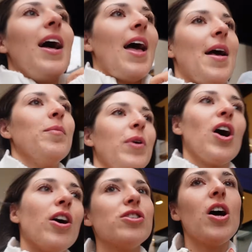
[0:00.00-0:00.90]
Um, we
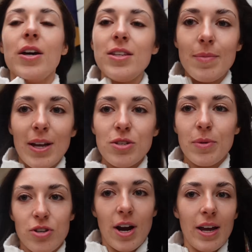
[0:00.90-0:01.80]
got a tie to match
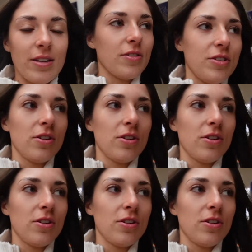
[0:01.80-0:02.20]
my dress, so it's